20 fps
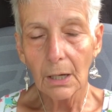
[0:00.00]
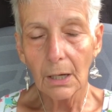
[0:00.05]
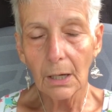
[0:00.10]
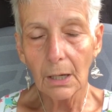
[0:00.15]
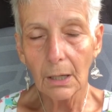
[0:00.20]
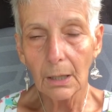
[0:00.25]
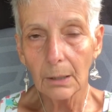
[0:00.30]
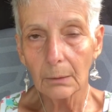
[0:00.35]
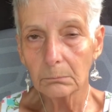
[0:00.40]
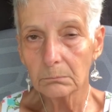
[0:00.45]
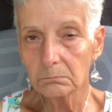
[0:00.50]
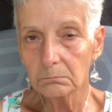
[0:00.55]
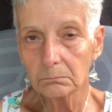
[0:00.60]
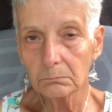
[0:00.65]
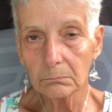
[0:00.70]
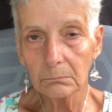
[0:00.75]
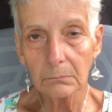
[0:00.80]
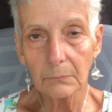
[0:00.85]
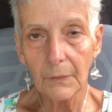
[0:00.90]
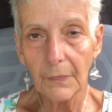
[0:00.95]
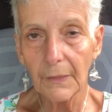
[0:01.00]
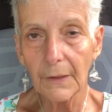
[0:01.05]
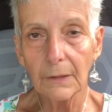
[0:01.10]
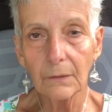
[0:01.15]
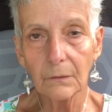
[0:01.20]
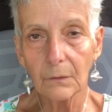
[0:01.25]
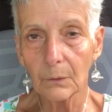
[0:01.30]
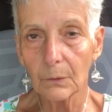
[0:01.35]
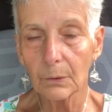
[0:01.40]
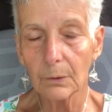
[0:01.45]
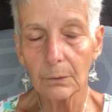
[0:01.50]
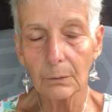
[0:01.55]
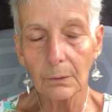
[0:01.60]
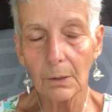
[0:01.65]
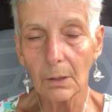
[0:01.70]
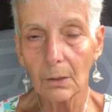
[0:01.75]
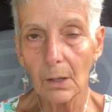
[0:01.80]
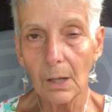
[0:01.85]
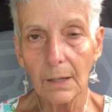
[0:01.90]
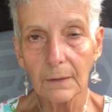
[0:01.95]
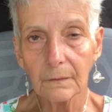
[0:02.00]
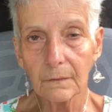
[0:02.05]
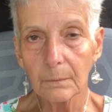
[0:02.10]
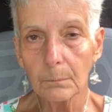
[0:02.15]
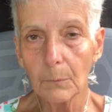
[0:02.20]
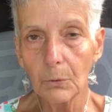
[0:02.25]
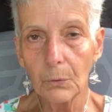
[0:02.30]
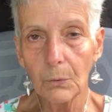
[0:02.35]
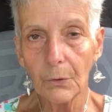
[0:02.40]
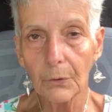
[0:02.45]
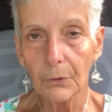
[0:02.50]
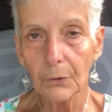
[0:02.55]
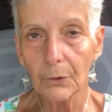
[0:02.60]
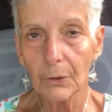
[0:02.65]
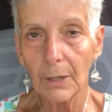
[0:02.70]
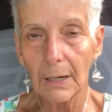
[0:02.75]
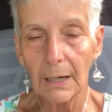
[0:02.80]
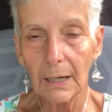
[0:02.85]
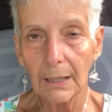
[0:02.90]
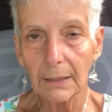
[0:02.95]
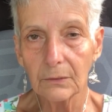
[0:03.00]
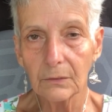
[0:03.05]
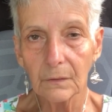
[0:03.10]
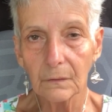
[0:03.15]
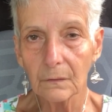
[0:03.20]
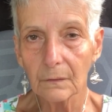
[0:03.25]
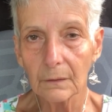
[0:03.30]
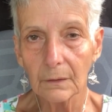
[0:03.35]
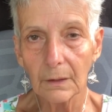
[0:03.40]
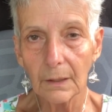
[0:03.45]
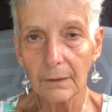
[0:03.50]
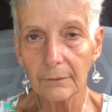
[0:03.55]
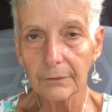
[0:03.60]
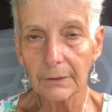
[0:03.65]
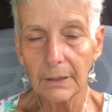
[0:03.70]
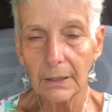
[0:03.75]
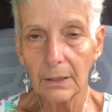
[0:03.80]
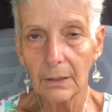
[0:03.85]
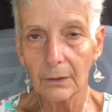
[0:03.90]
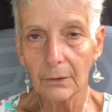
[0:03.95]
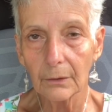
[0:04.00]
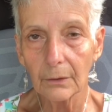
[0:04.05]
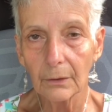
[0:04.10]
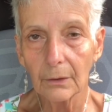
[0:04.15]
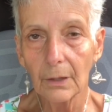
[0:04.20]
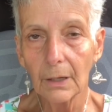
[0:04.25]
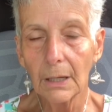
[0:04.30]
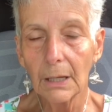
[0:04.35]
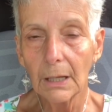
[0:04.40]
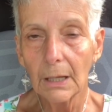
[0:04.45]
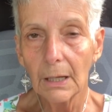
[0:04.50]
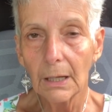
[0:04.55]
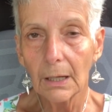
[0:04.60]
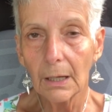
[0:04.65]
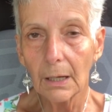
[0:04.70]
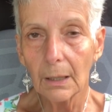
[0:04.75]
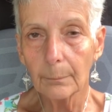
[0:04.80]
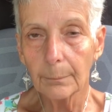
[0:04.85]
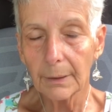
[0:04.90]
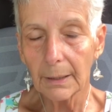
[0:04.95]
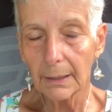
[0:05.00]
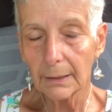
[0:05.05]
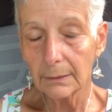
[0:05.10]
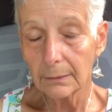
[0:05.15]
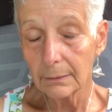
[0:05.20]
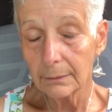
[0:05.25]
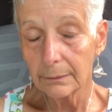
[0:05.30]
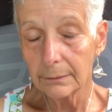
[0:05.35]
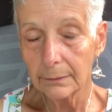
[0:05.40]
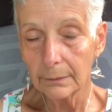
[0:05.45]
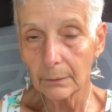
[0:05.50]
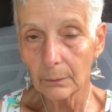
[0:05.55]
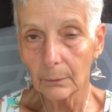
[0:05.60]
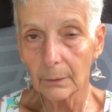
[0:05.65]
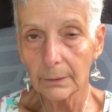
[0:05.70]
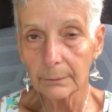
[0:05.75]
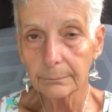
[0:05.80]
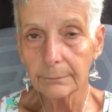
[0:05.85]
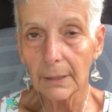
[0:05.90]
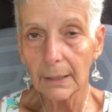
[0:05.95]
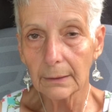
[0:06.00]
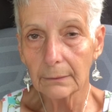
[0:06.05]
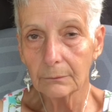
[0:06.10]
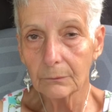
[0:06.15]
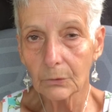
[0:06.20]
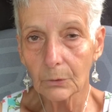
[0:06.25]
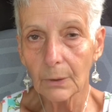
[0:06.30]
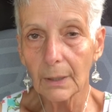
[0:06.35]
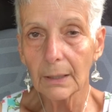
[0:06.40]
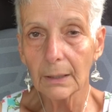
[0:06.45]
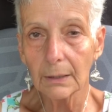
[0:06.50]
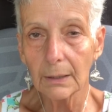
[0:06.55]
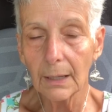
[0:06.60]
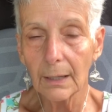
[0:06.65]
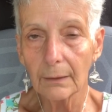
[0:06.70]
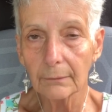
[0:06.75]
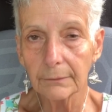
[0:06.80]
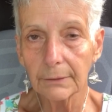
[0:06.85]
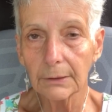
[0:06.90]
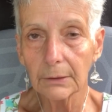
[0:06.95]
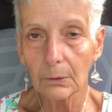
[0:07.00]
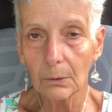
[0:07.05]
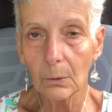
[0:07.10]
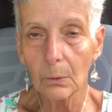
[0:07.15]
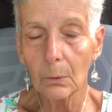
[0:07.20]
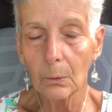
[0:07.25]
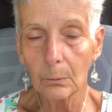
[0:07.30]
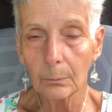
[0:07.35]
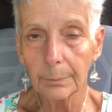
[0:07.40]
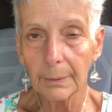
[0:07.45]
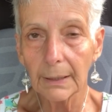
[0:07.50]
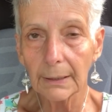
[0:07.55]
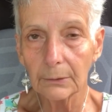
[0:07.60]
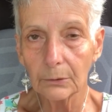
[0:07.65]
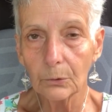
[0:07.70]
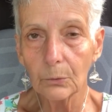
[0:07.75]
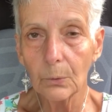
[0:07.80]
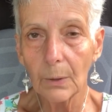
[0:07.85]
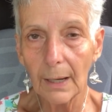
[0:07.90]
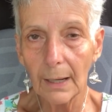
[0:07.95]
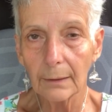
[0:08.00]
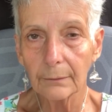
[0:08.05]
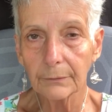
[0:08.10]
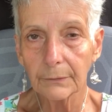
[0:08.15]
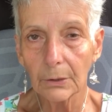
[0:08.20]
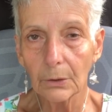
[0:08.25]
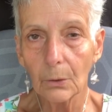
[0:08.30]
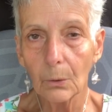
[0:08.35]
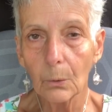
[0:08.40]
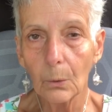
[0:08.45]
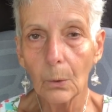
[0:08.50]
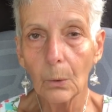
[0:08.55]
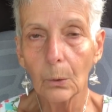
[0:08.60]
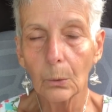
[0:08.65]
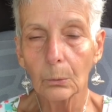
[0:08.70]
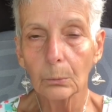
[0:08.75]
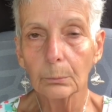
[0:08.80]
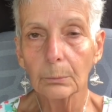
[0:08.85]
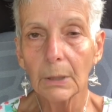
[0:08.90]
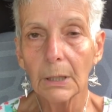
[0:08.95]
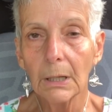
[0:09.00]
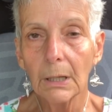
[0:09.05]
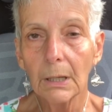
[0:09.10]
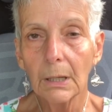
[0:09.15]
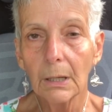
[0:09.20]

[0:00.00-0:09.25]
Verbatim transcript: Um, things are a lot smoother and I just love it here. Uh, but I, you know, I, I, dread having to go home, but I do have to go home.